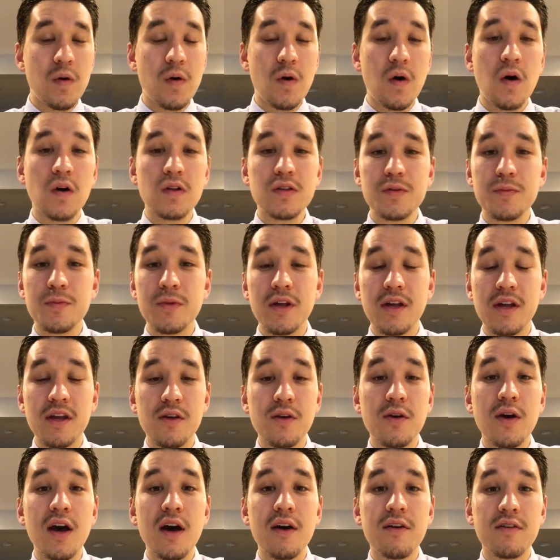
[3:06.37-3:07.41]
ultimately
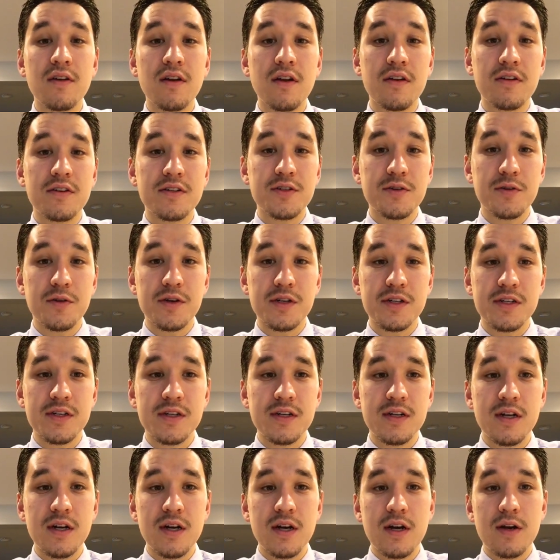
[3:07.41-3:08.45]
you had another choice,
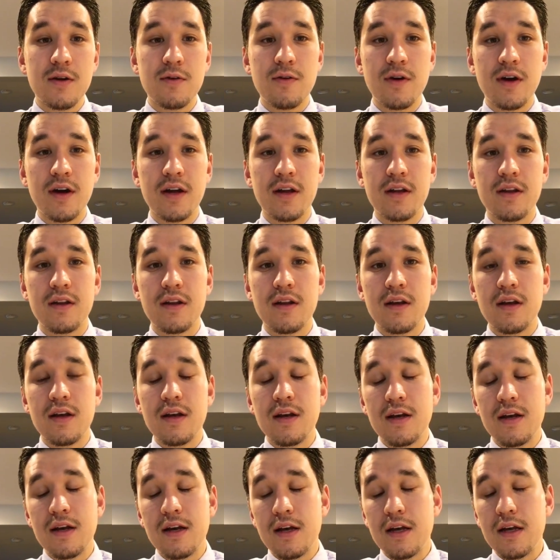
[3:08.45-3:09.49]
right?
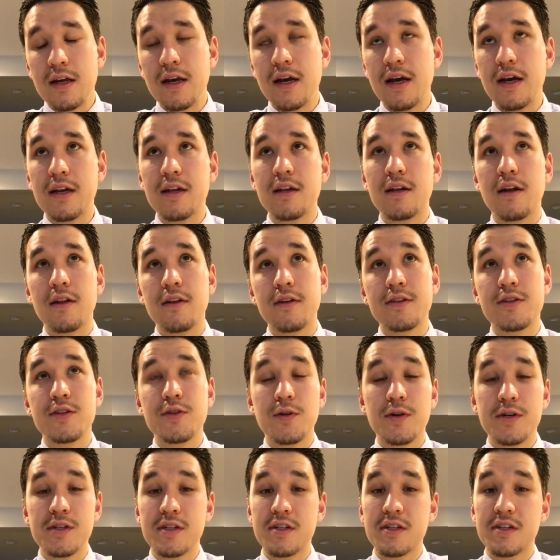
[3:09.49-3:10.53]
You had another
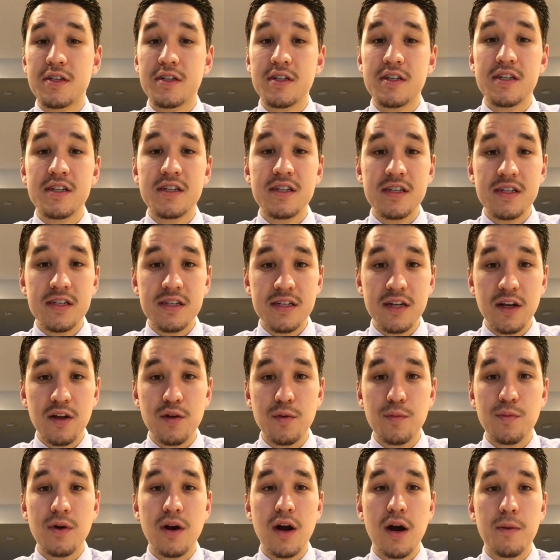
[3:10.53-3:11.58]
choice to just sell
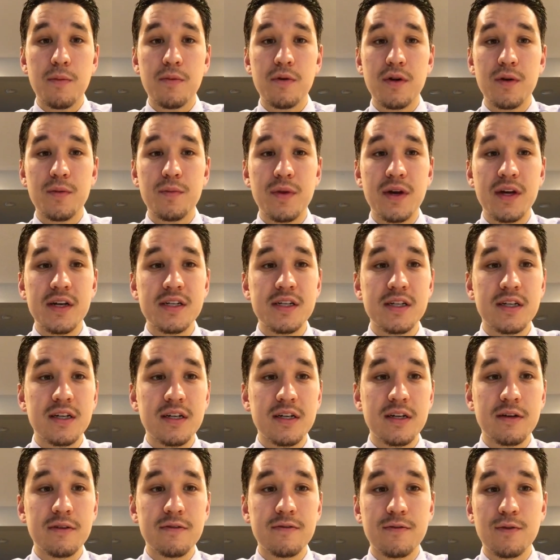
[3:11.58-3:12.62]
the property
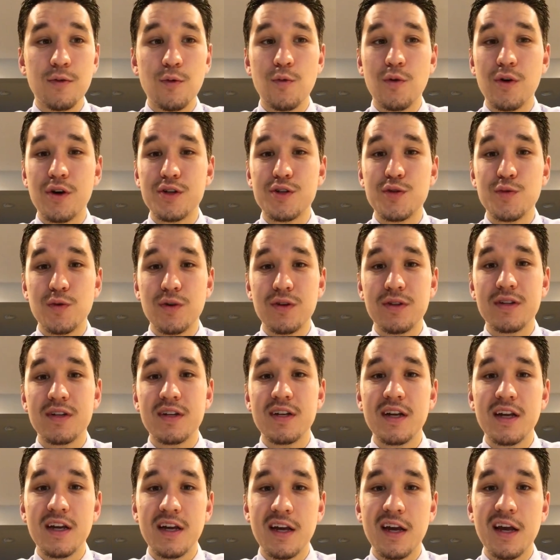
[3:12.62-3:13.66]
basically for what it's worth
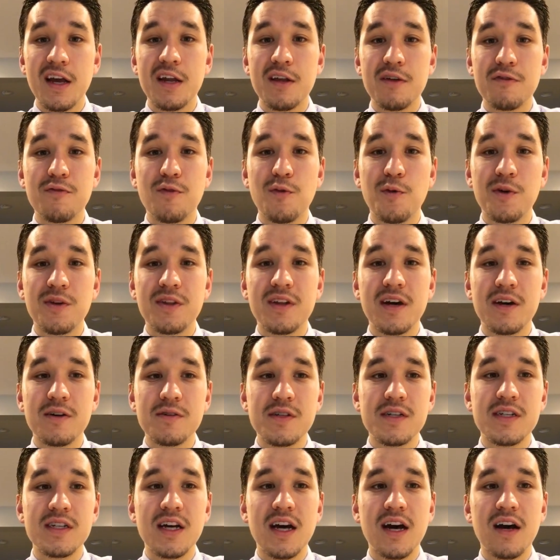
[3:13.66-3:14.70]
today,
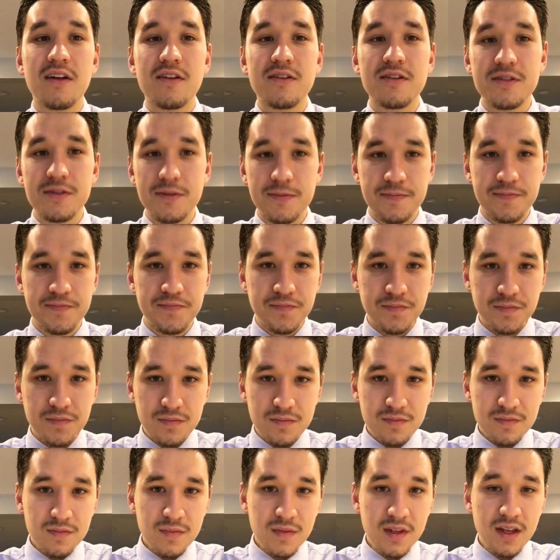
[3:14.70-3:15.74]
$84,000.
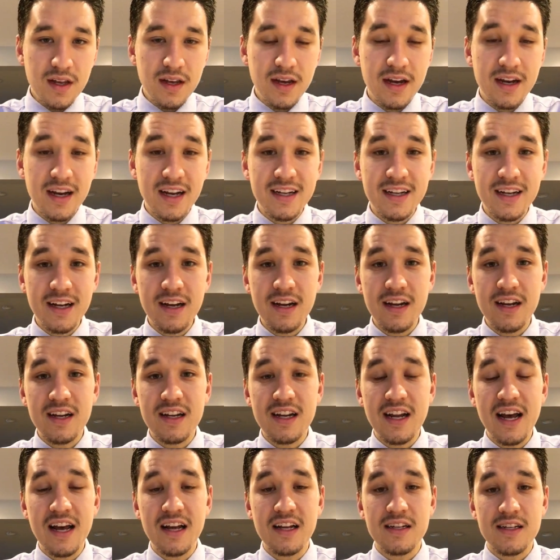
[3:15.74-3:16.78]
And I did an
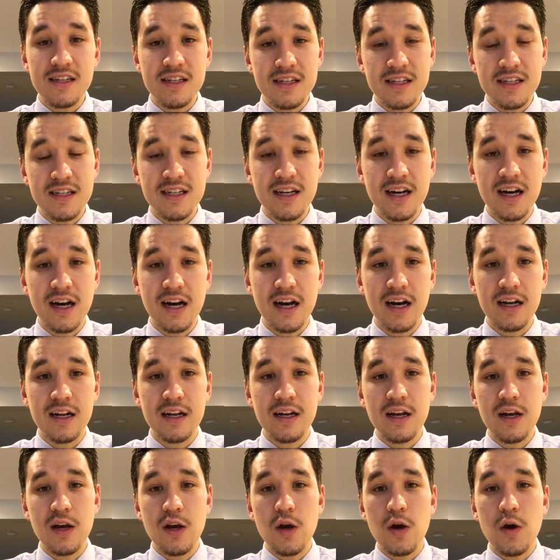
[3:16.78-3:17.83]
analysis on
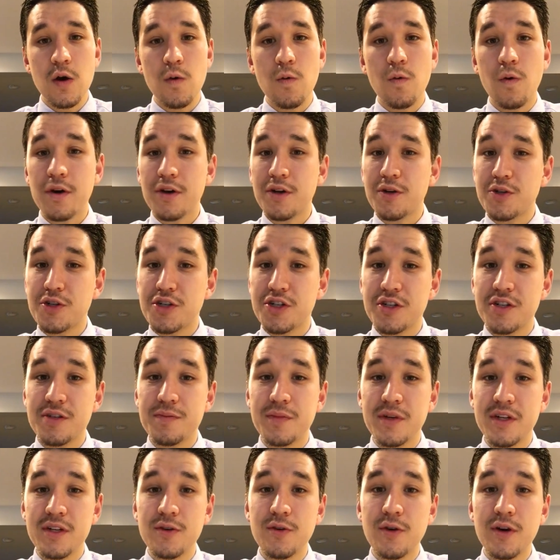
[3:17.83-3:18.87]
what you should
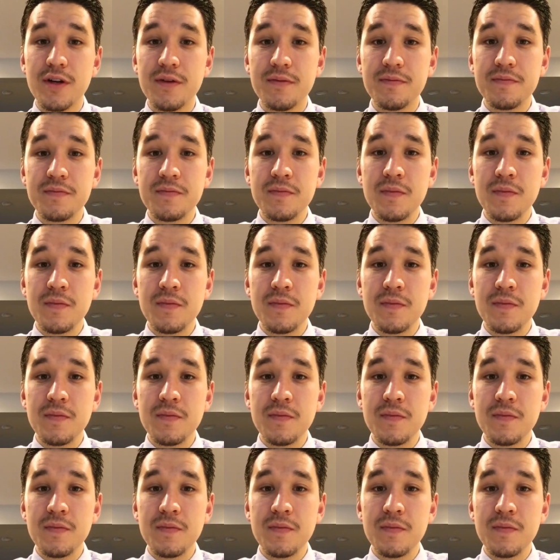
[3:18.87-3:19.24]
be doing